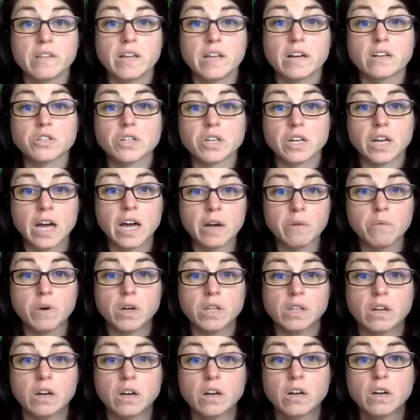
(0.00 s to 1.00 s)
Actually, I
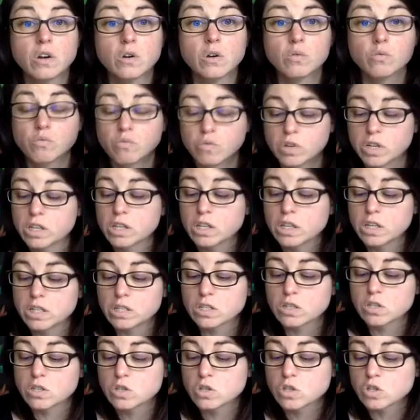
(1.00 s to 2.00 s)
want to really
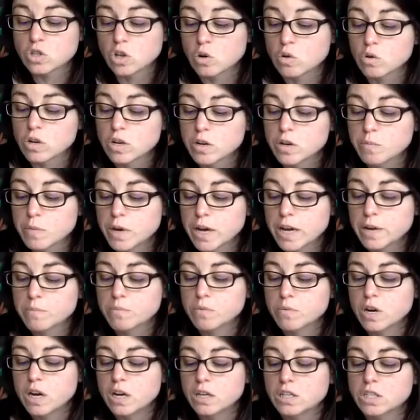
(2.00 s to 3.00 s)
soak my
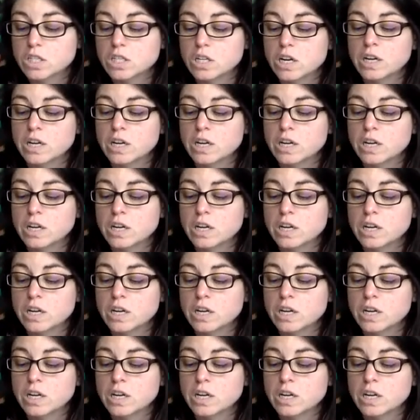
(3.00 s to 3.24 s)
brush.